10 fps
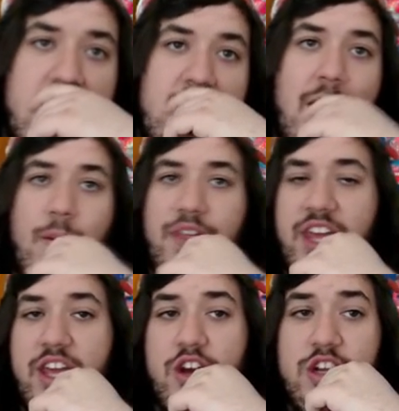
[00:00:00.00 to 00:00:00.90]
Now one thing
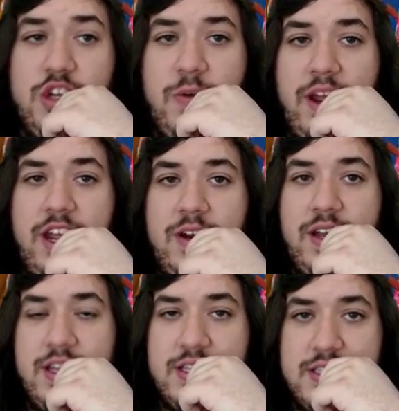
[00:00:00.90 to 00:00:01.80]
he could do right here
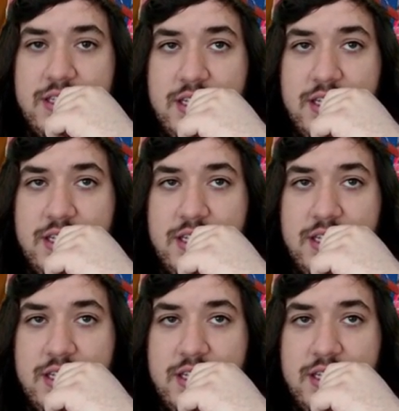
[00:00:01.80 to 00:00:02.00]
is